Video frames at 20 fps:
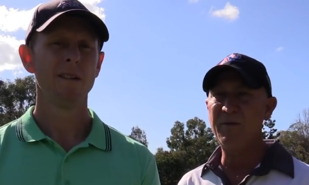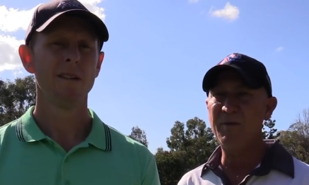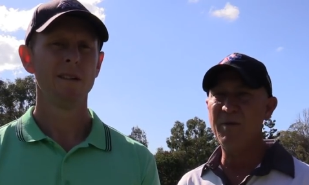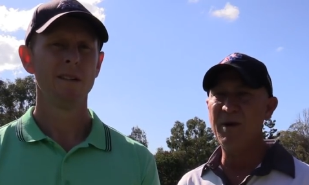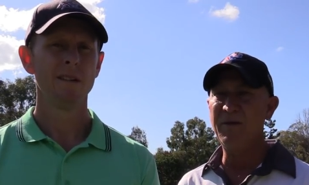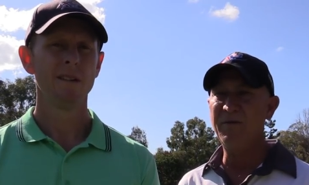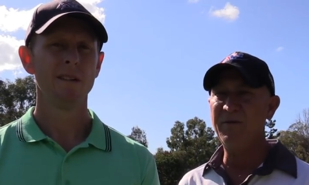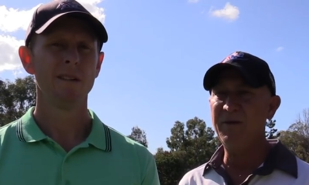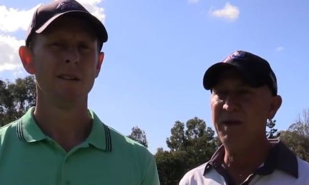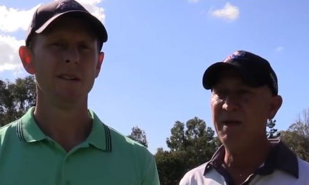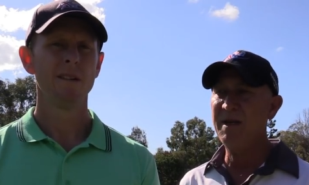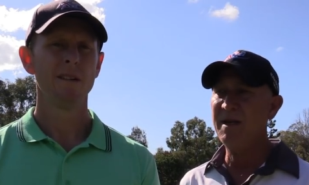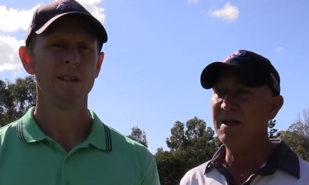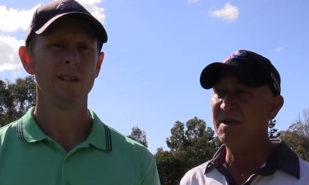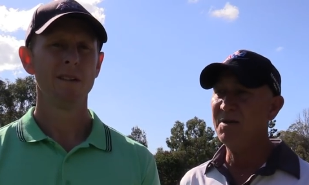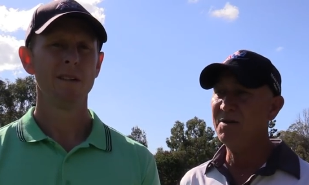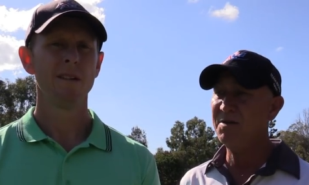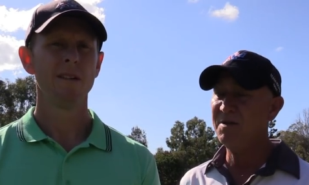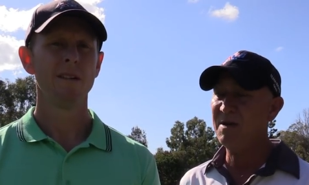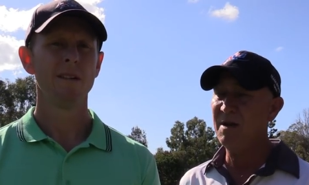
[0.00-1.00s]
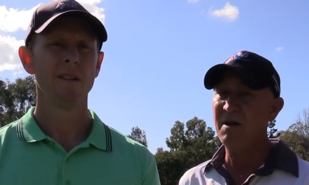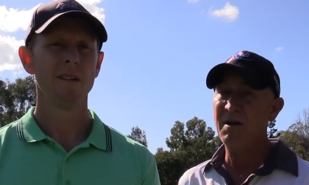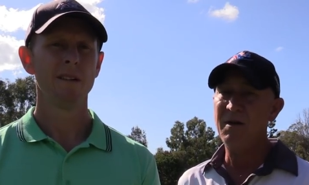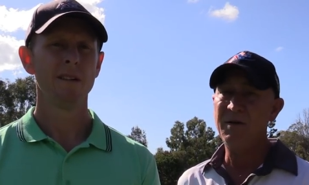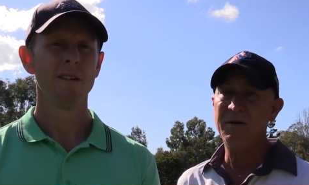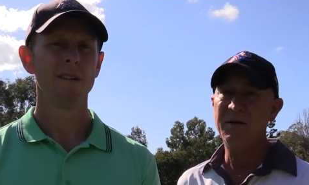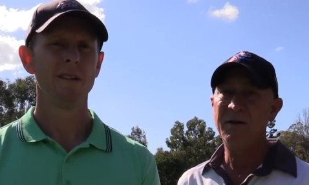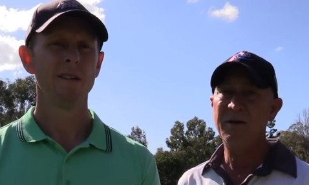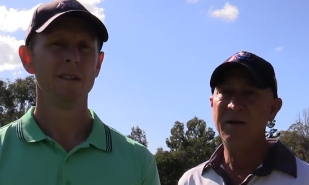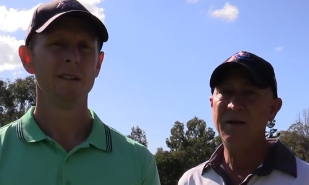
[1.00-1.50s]
Speaker 1: him over the years. So,
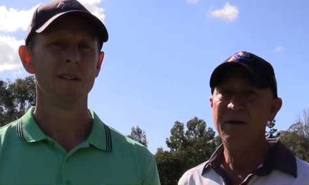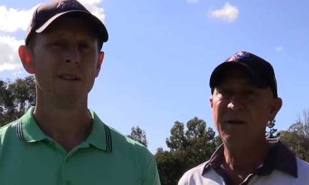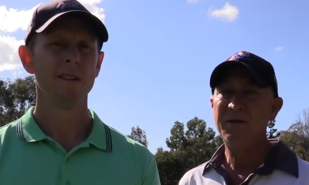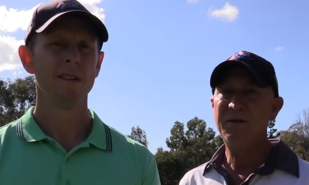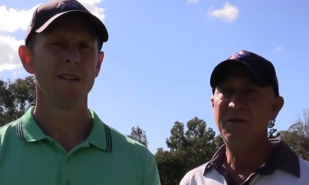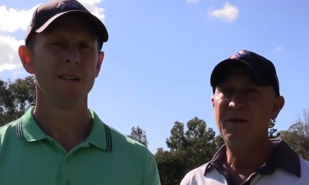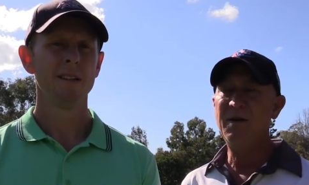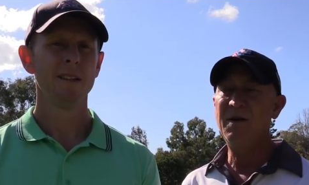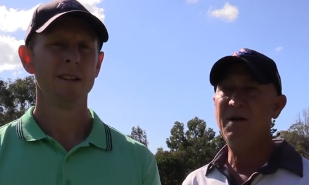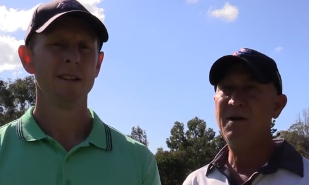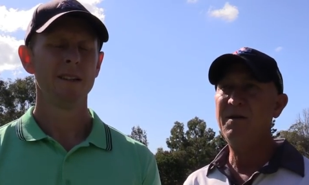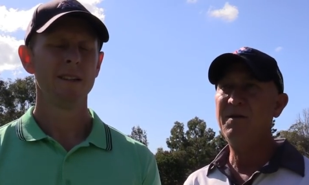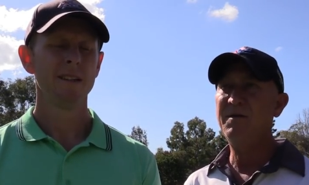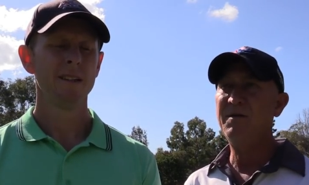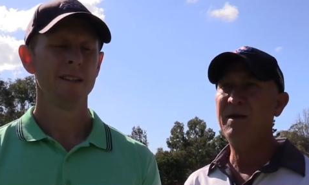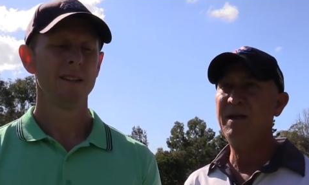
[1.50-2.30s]
you know,